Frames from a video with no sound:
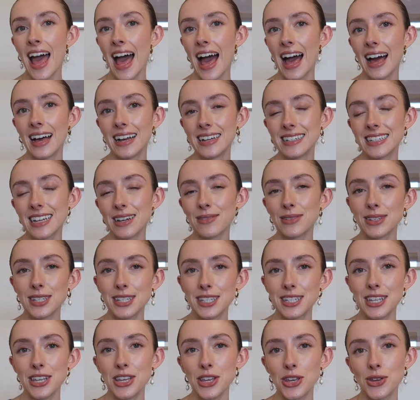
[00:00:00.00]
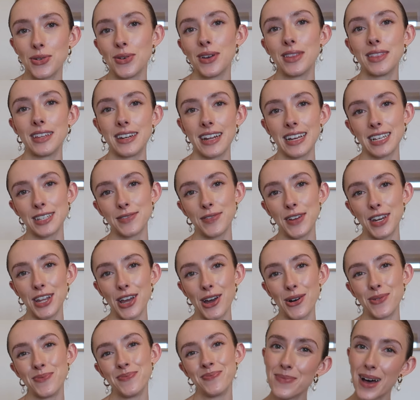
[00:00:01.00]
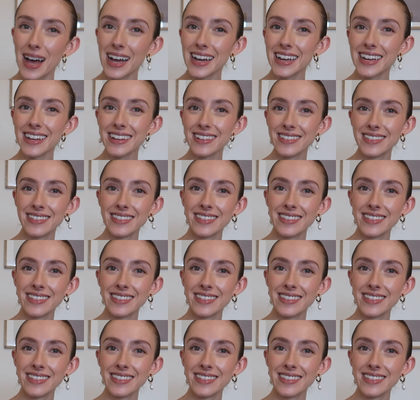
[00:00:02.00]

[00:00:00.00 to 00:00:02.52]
And I will see you in the next video. Bye.